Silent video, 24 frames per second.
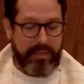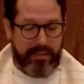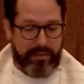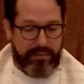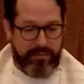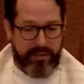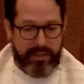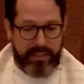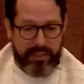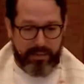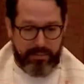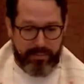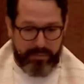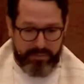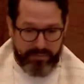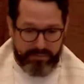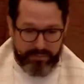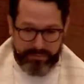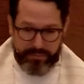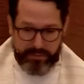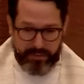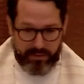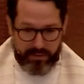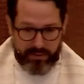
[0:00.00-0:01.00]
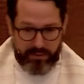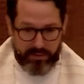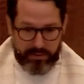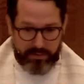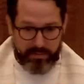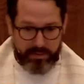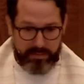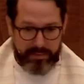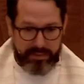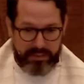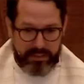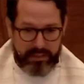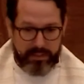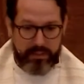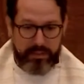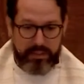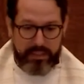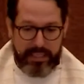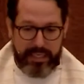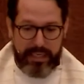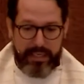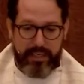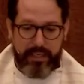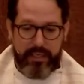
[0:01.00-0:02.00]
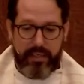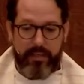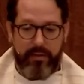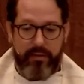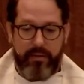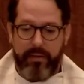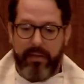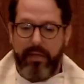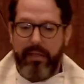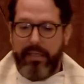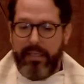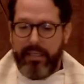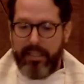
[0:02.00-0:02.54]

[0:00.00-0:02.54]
a victim of a horrible misunderstanding," or,